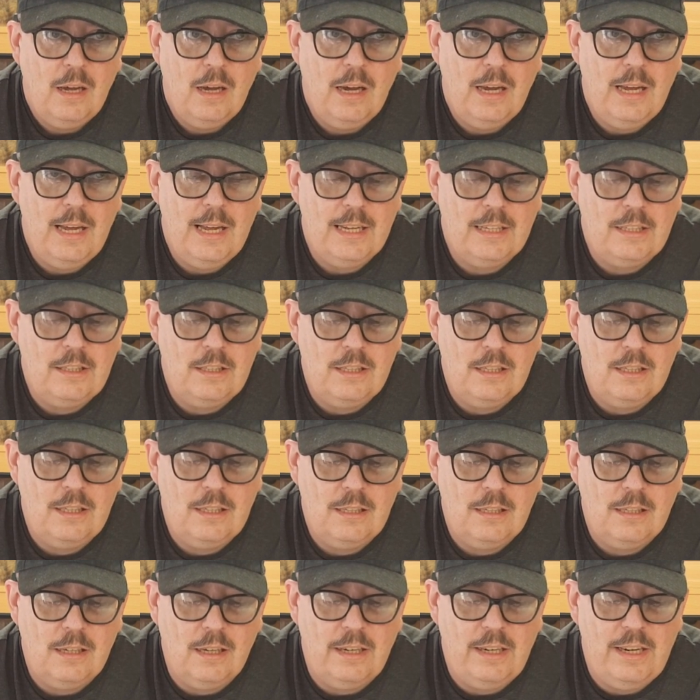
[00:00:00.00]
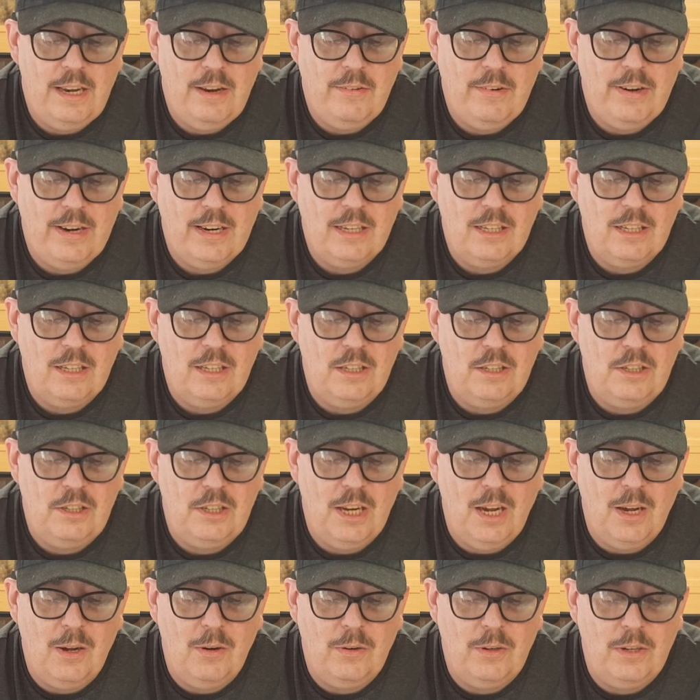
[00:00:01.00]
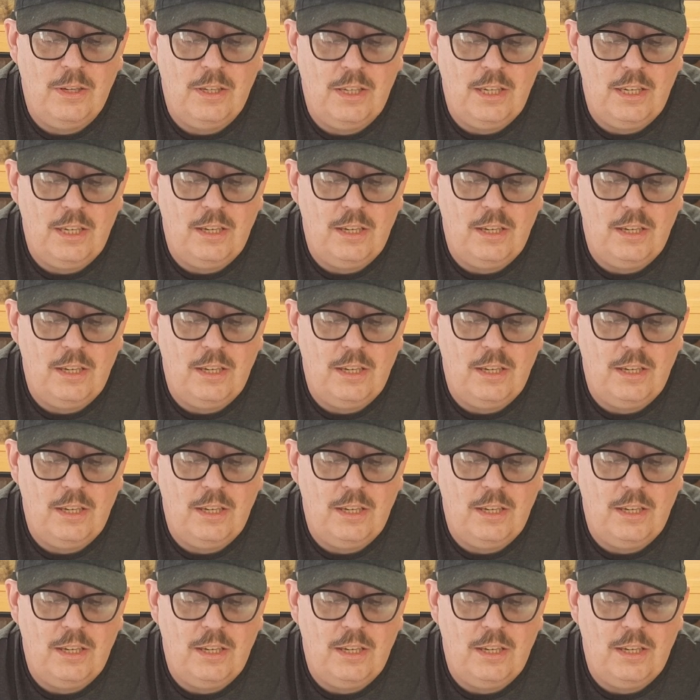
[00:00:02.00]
I, actually, I never actually showed it